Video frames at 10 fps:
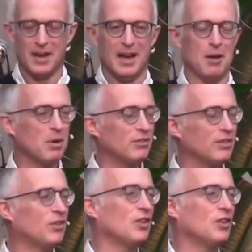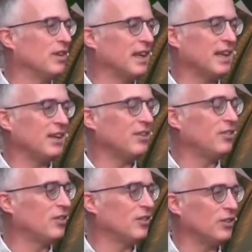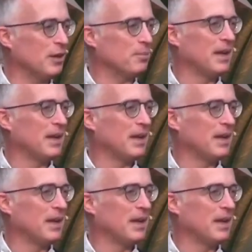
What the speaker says: and we'll restore relationship